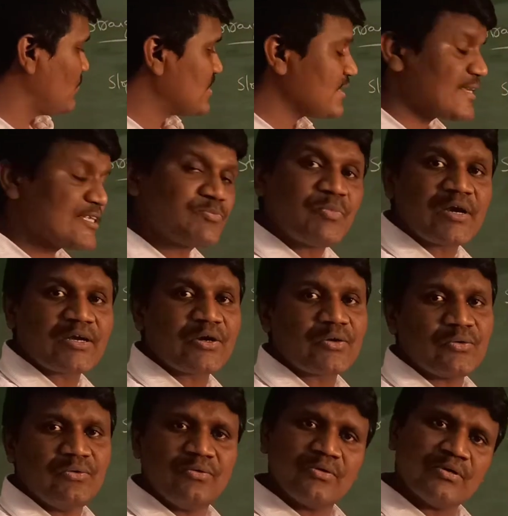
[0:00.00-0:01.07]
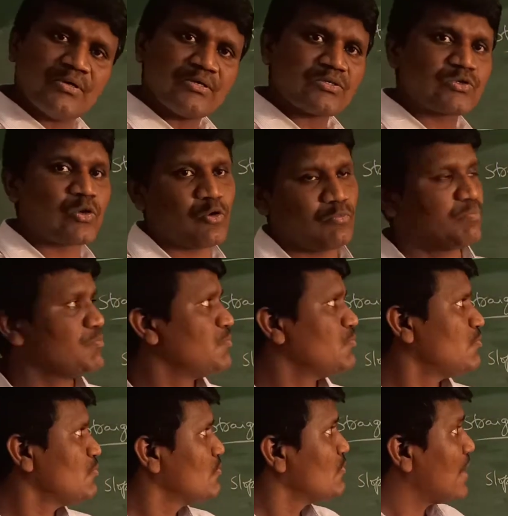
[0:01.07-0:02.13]
with respect to slope.
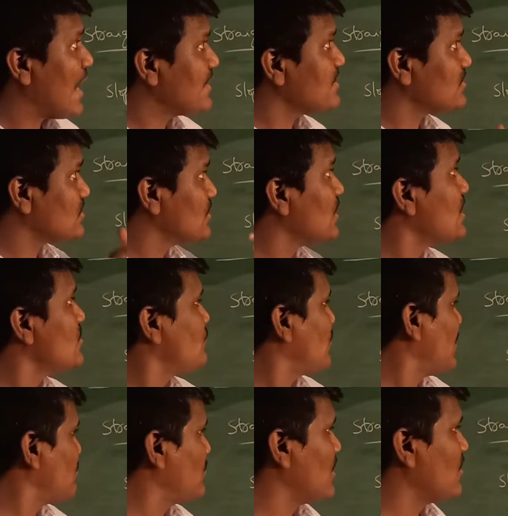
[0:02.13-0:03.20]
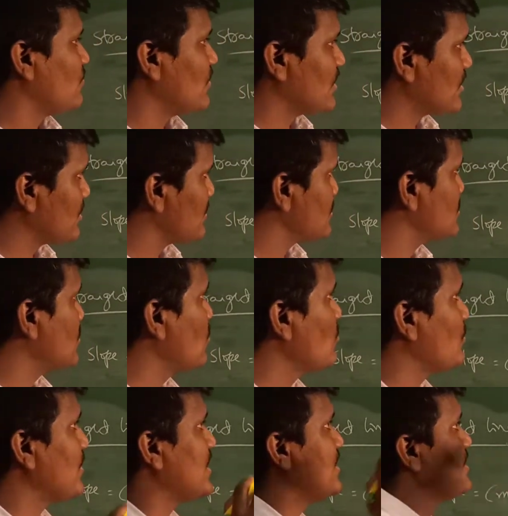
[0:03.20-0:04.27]
And the third formula for
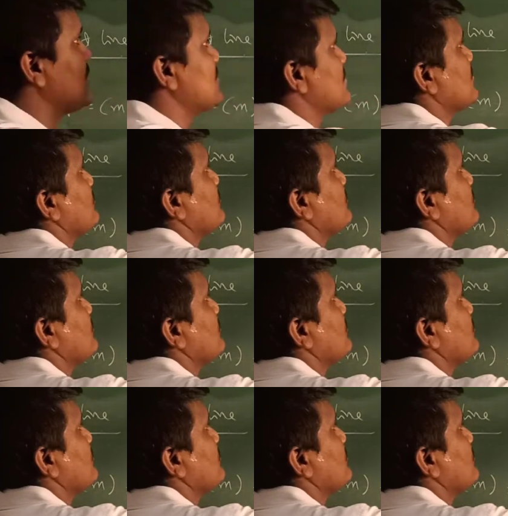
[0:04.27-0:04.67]
slope is,